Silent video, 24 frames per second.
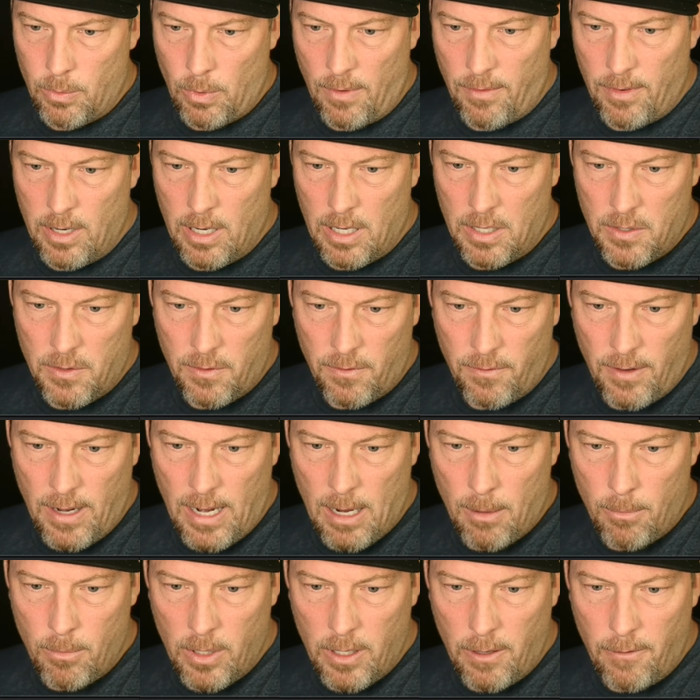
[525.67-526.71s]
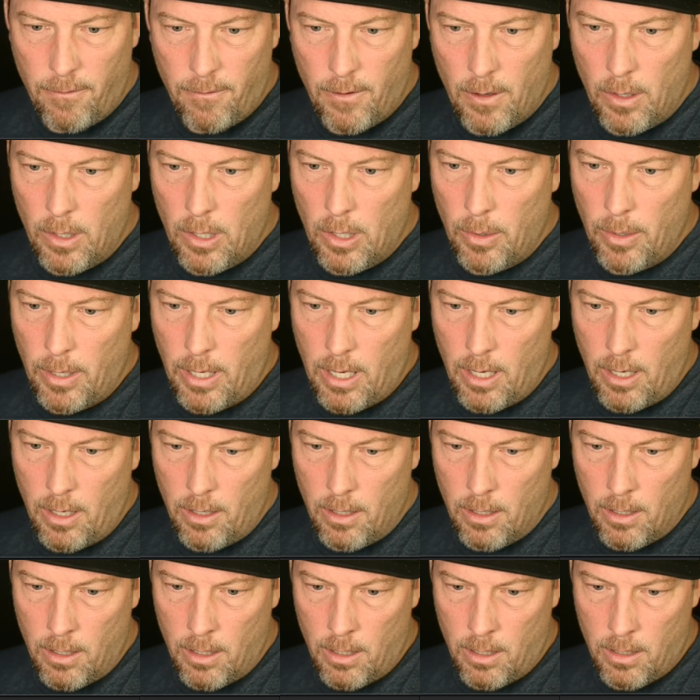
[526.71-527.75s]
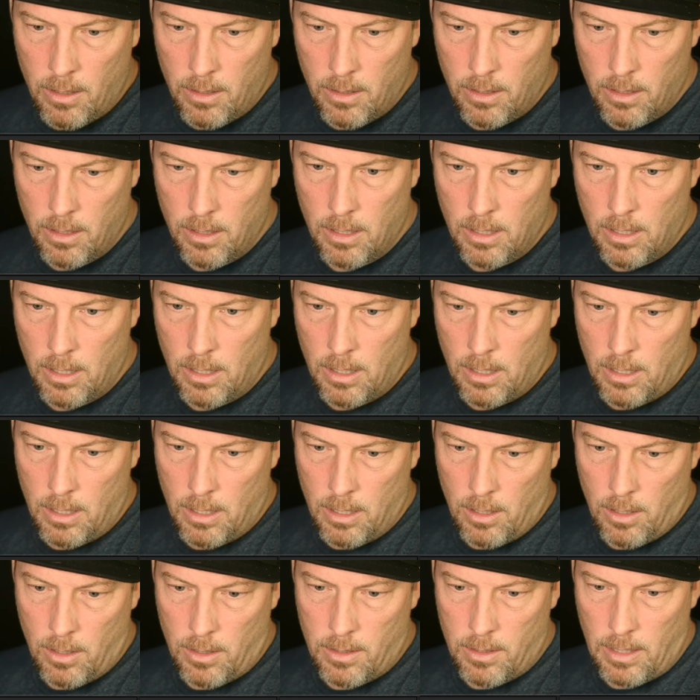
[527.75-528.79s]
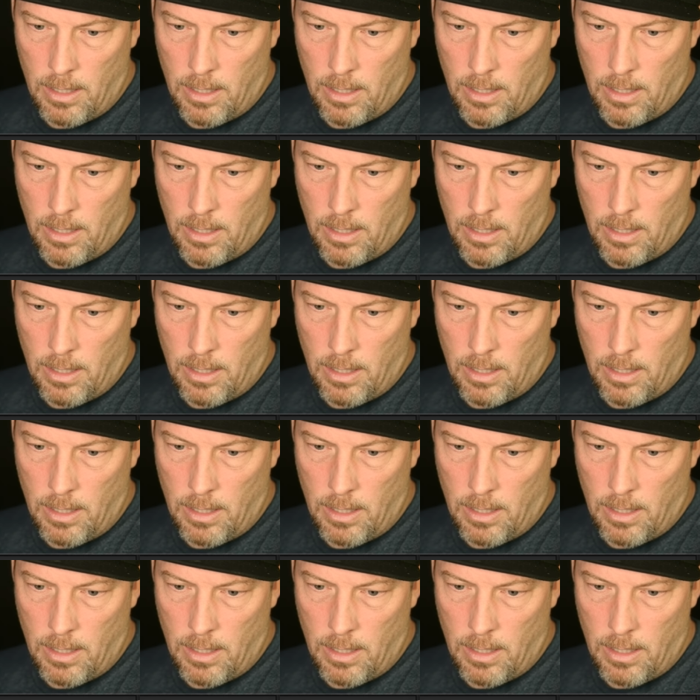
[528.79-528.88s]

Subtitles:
we have a nice family photo here. Looks